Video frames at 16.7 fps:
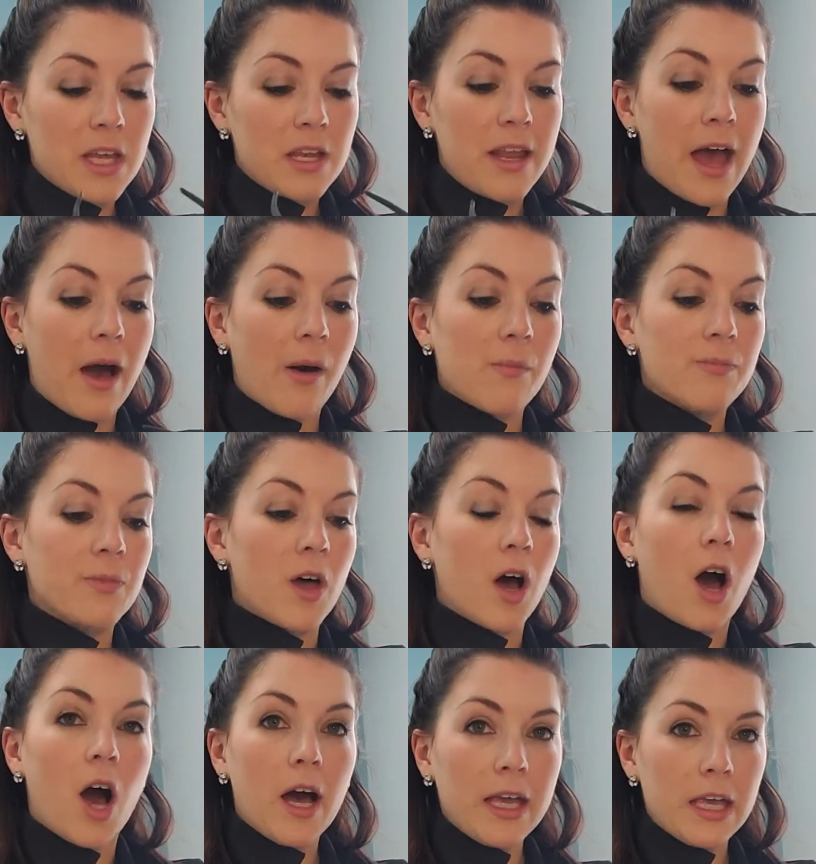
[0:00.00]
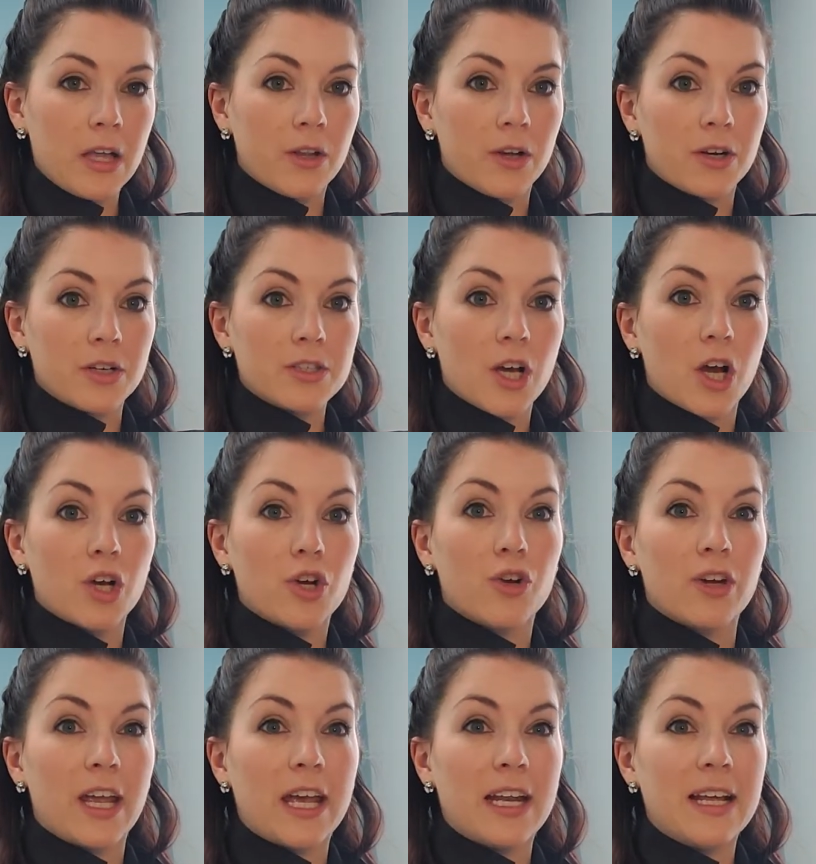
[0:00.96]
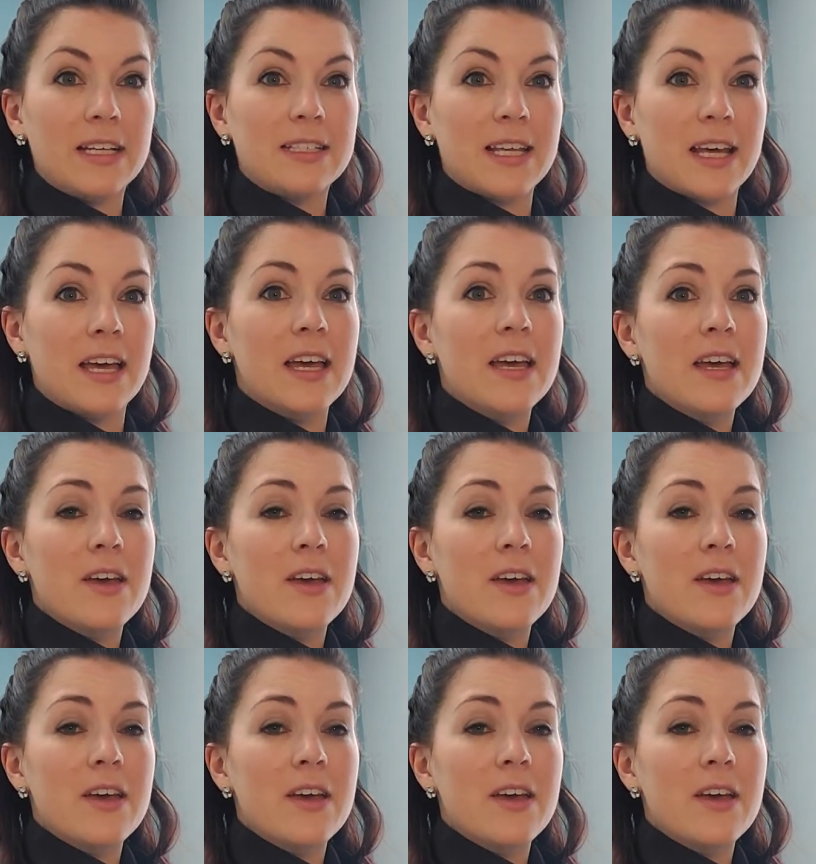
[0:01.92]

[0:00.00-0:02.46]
Now, the oculars are created to